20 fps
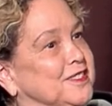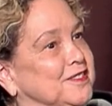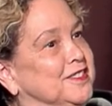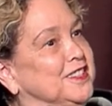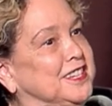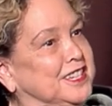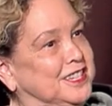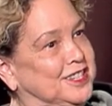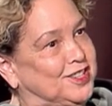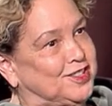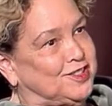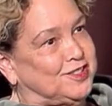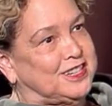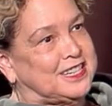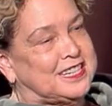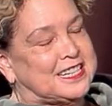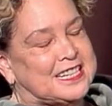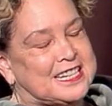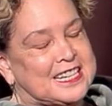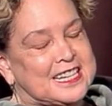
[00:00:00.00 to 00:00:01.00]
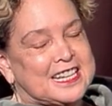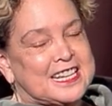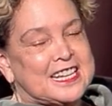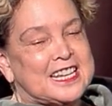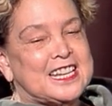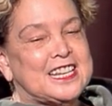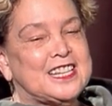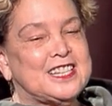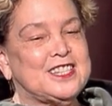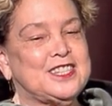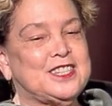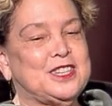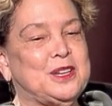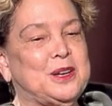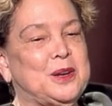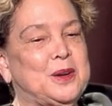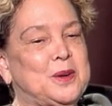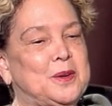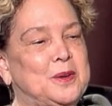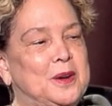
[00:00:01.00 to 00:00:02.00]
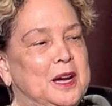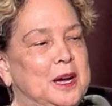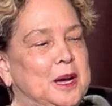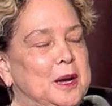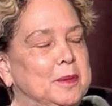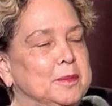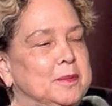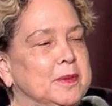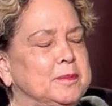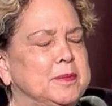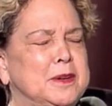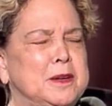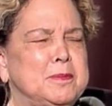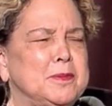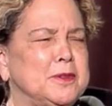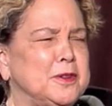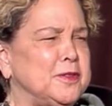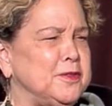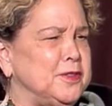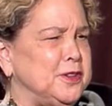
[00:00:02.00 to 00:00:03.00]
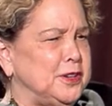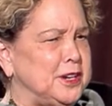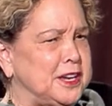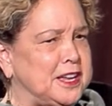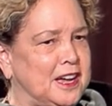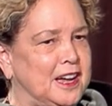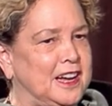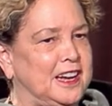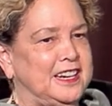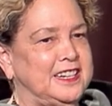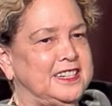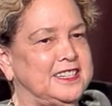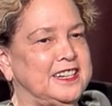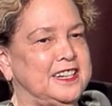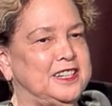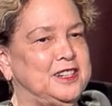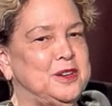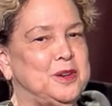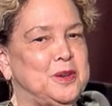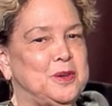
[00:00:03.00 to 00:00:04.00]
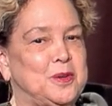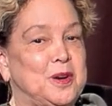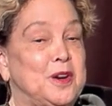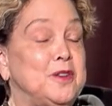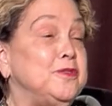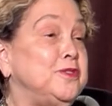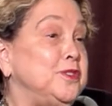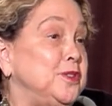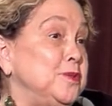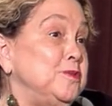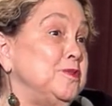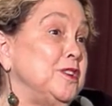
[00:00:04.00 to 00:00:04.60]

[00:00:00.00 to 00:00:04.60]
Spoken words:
of the country. So people are very kind. I know a few